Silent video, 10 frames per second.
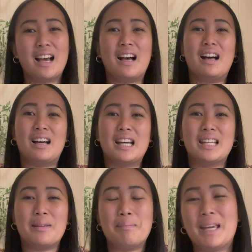on
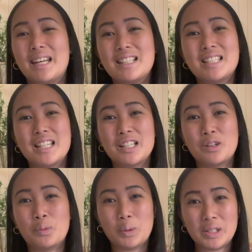managing
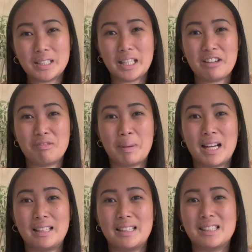work-life
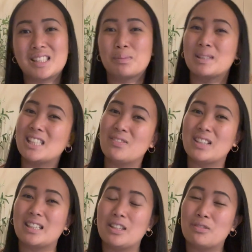balance,
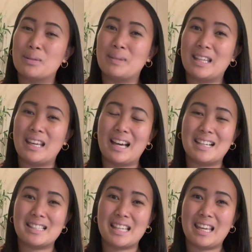specifically for me
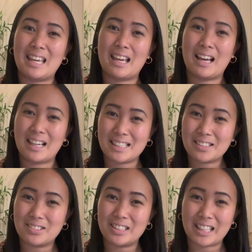as a high
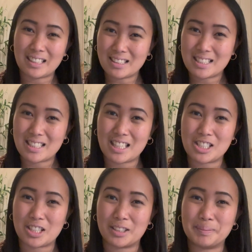school English
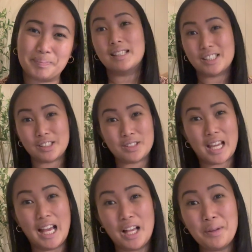teacher. So to
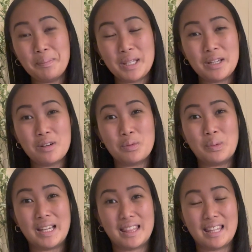help me
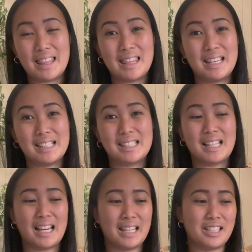with this,
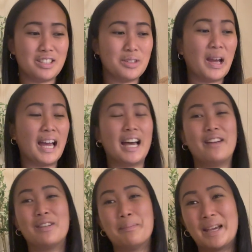I do
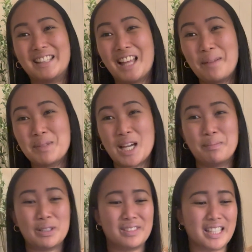have my
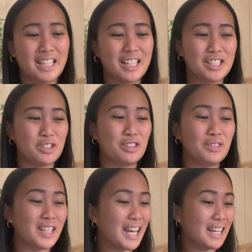laptop over here. So if
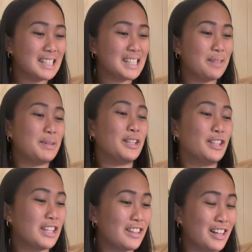you kind of see me
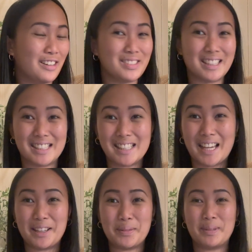looking off to the
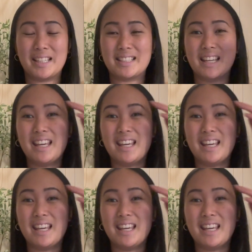side of it,